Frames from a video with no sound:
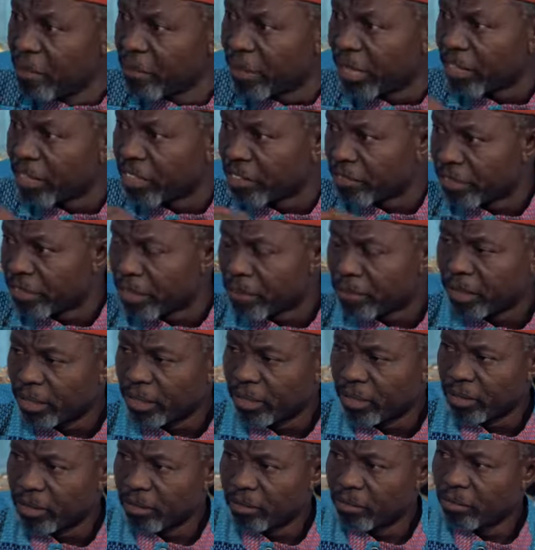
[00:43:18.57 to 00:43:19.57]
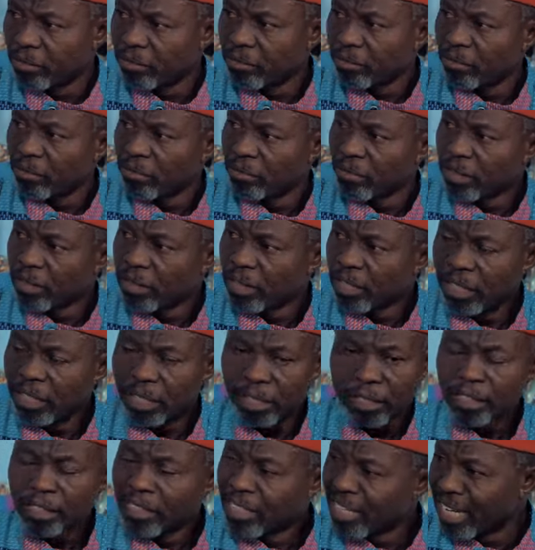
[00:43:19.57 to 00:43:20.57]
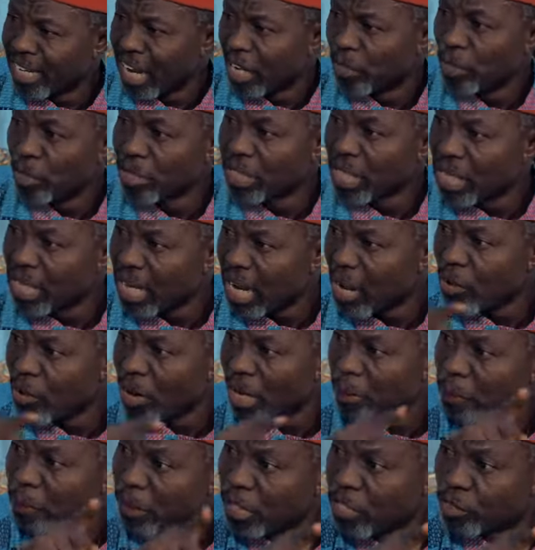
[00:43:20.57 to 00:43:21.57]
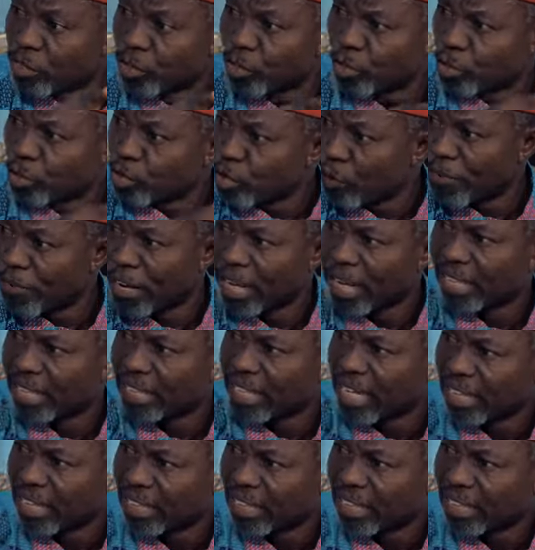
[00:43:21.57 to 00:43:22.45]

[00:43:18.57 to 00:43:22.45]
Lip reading: him and his family. He cannot allow a prince to suffer like